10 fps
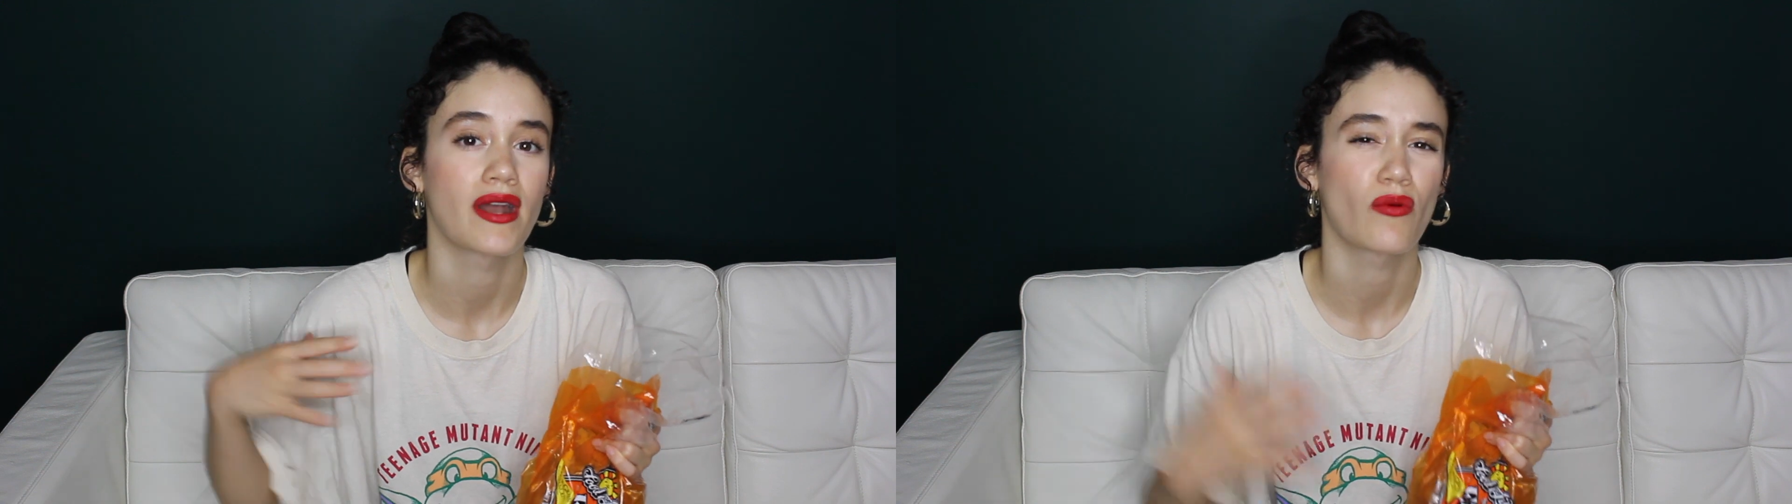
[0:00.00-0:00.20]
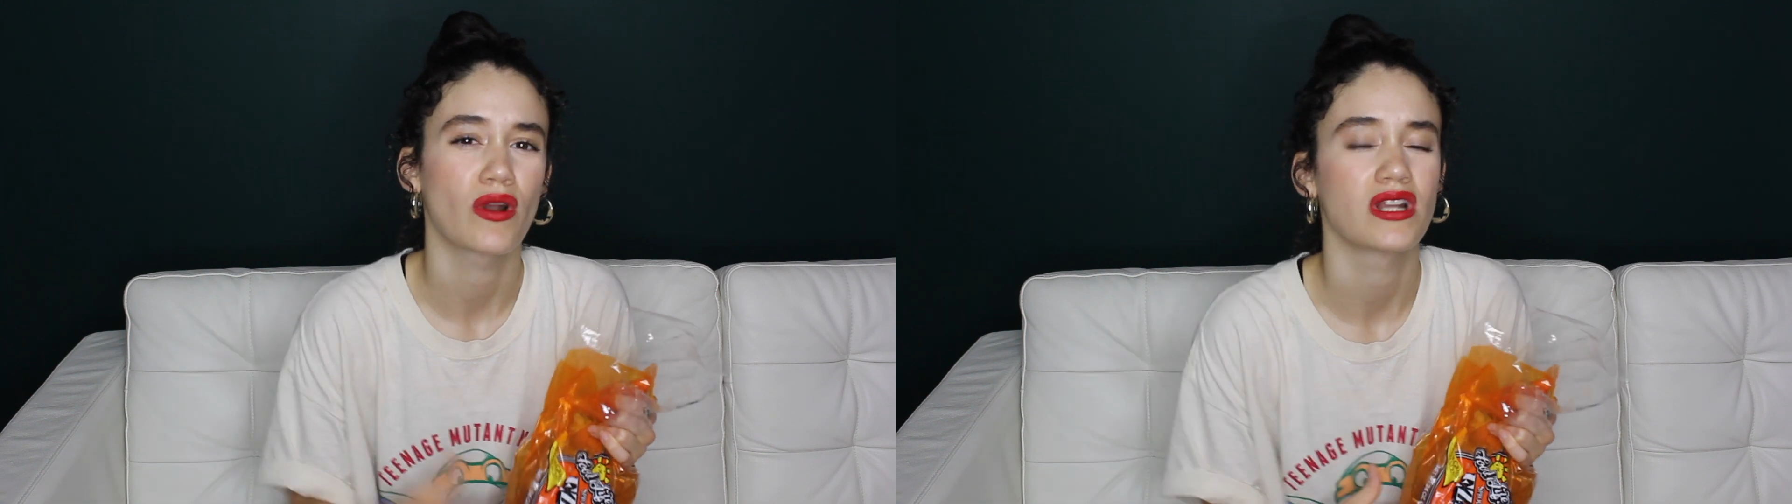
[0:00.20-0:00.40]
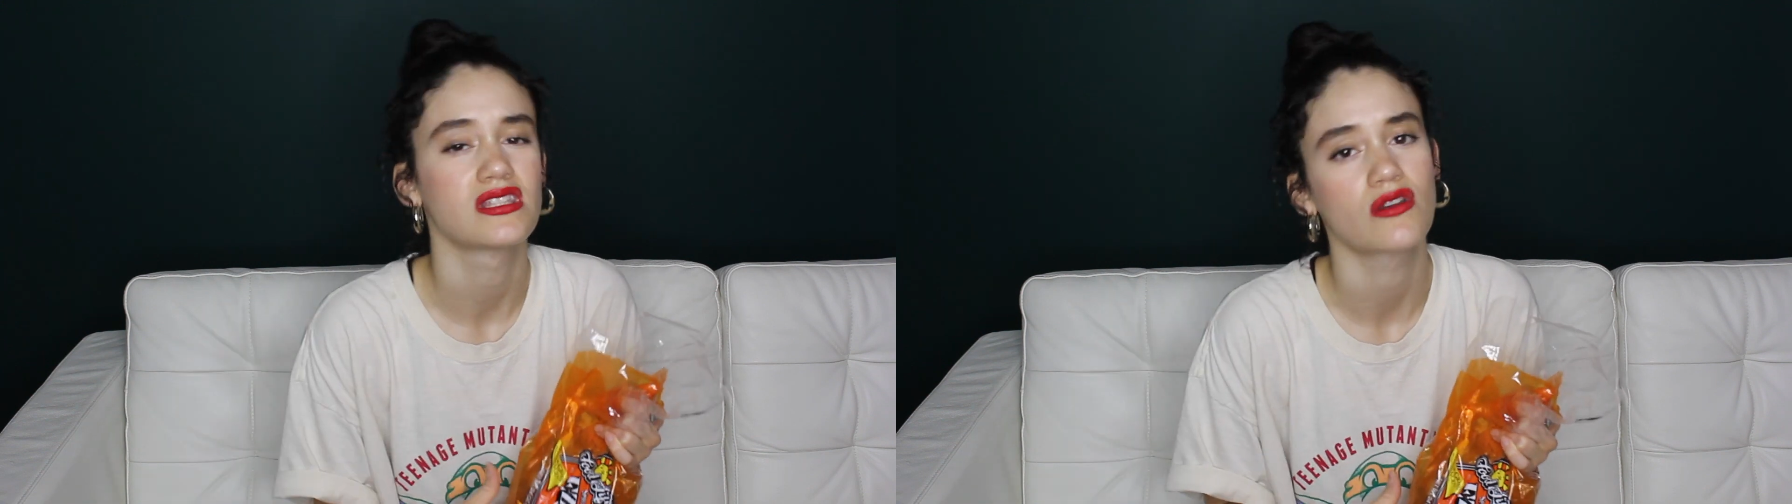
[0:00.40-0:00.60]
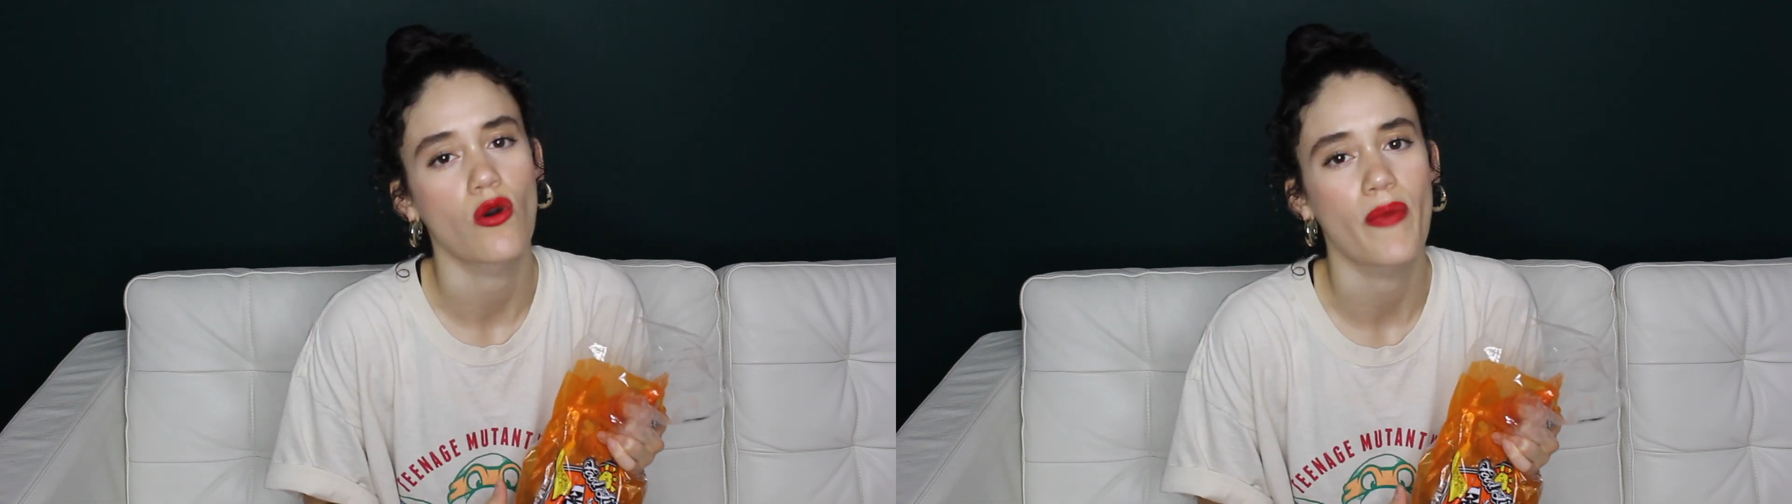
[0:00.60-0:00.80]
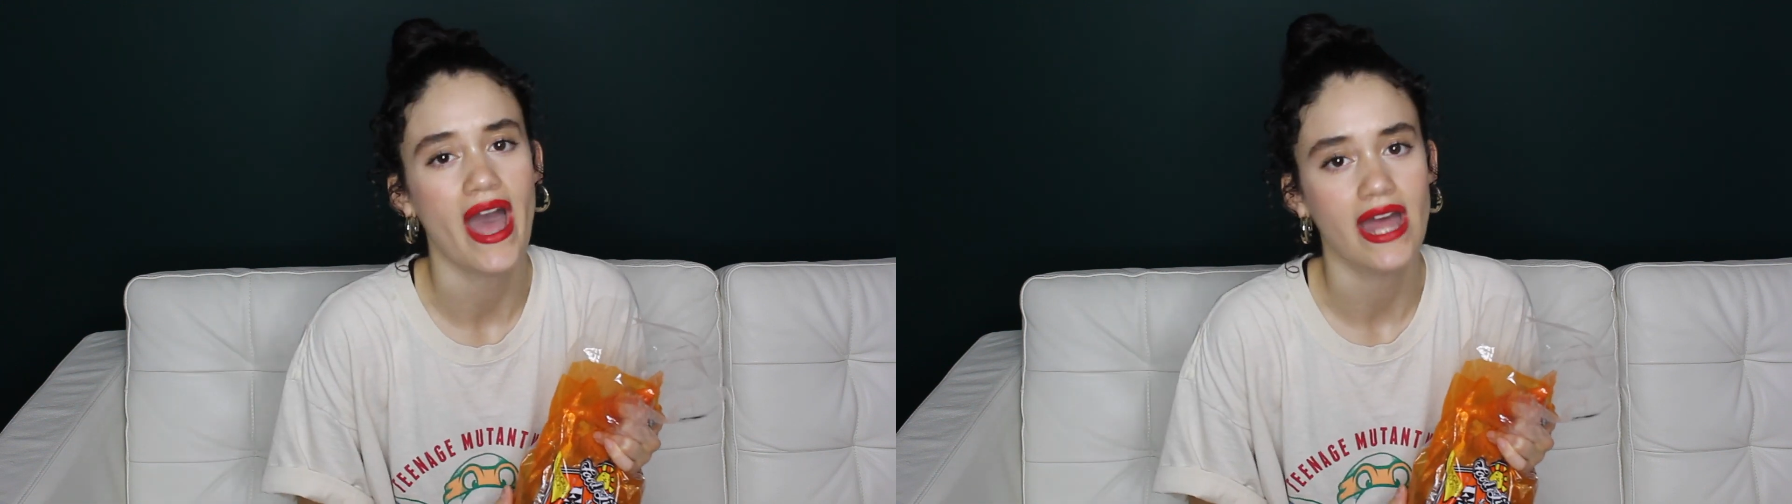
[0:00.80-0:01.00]
don't want it to
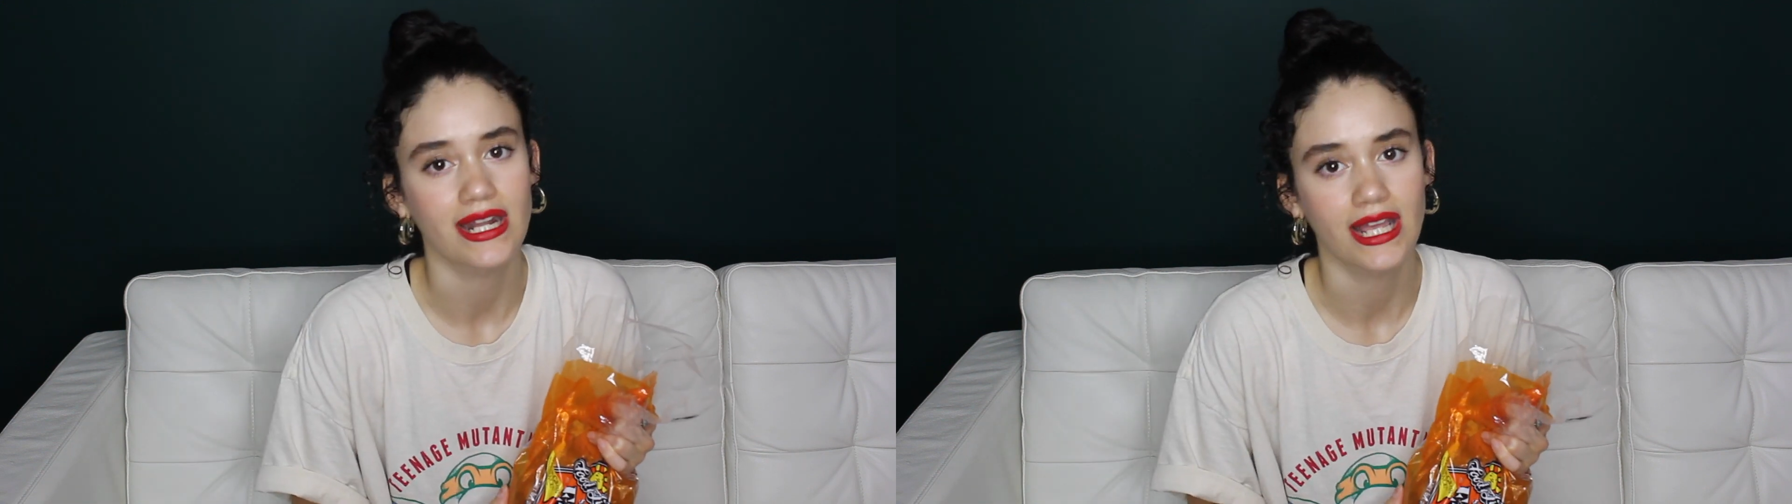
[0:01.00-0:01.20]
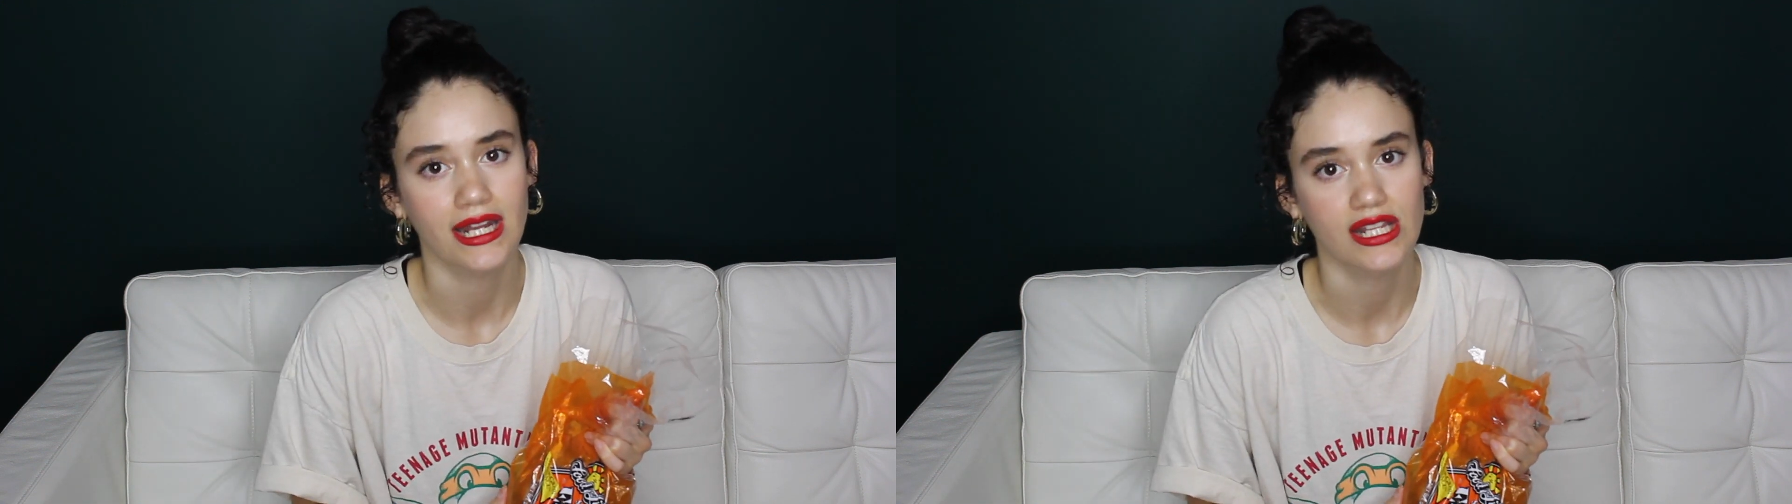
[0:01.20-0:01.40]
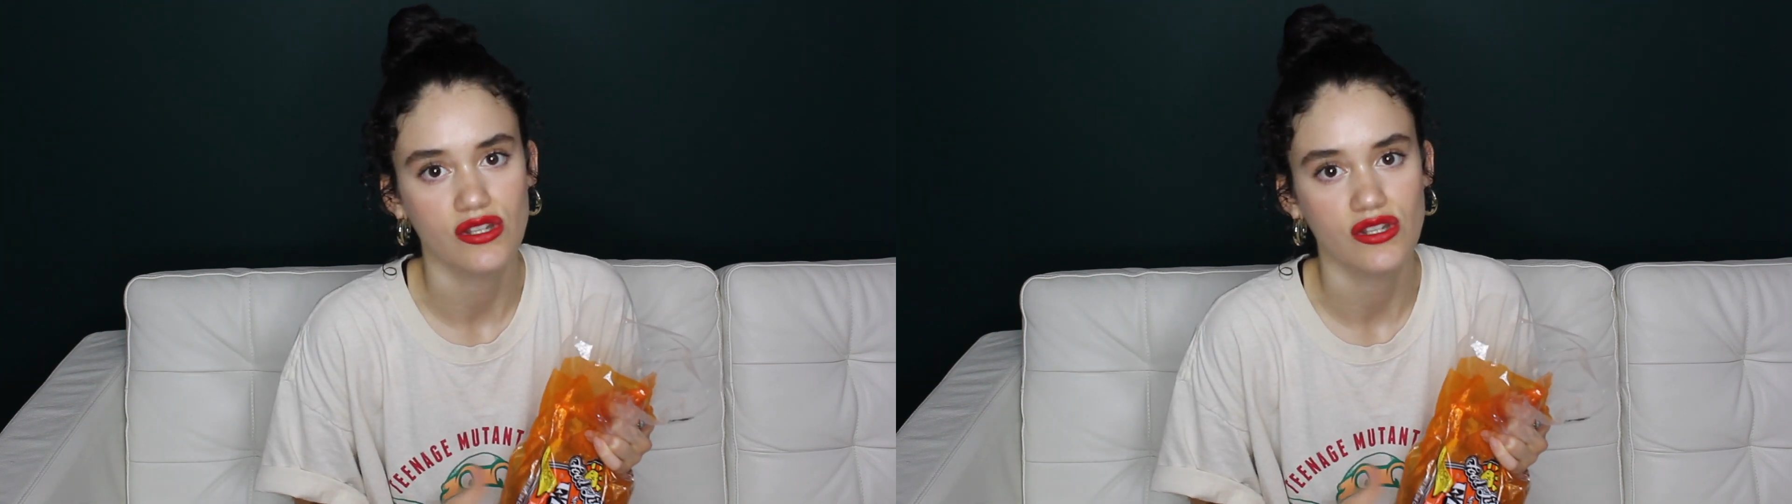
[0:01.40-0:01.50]
go bad, and